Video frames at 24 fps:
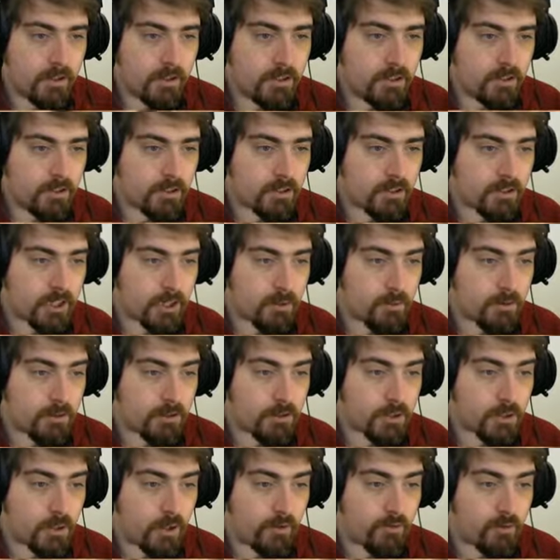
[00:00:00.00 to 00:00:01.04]
Looks like we
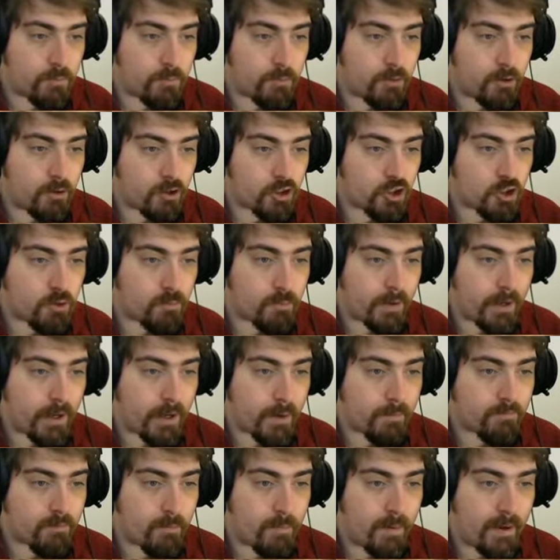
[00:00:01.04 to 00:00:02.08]
also have a push
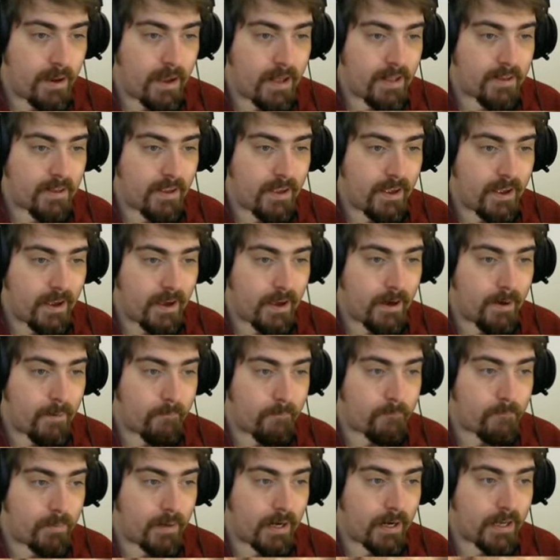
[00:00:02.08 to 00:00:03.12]
being prepared here
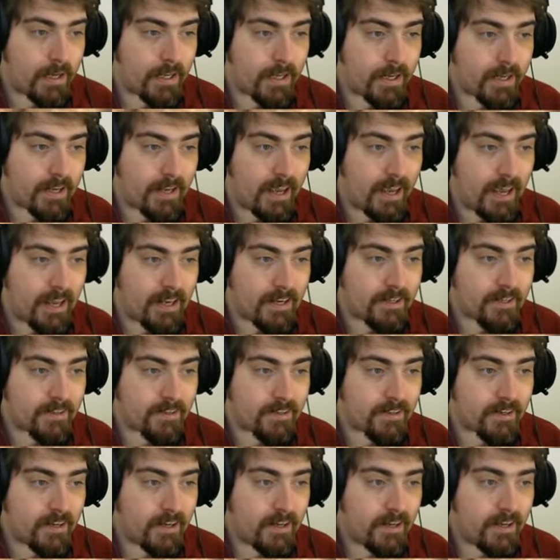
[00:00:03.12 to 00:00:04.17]
by
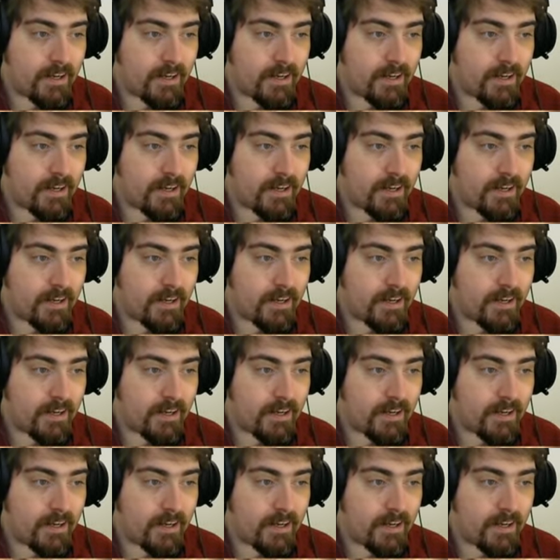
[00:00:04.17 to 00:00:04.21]
Kent.